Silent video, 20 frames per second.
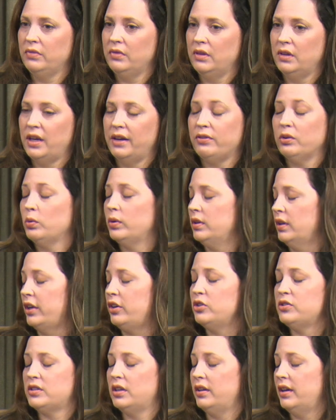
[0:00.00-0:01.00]
everyone, like
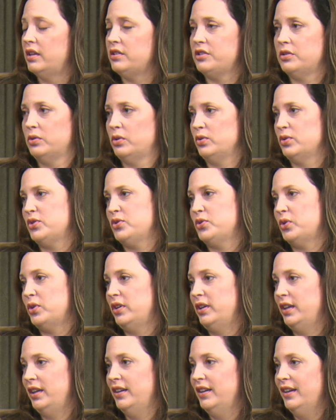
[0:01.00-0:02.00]
you said, has their own
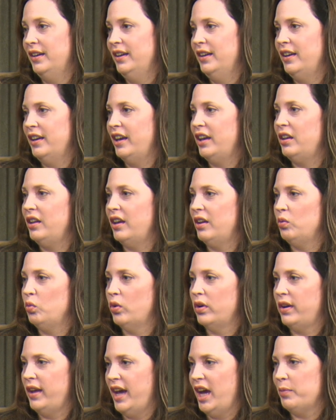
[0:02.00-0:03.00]
story and
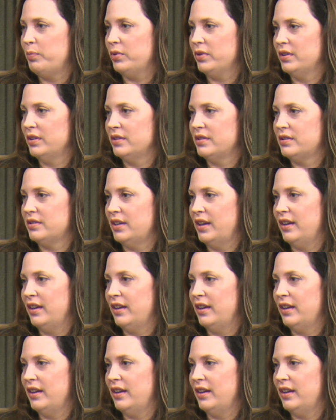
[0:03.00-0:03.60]
what happens.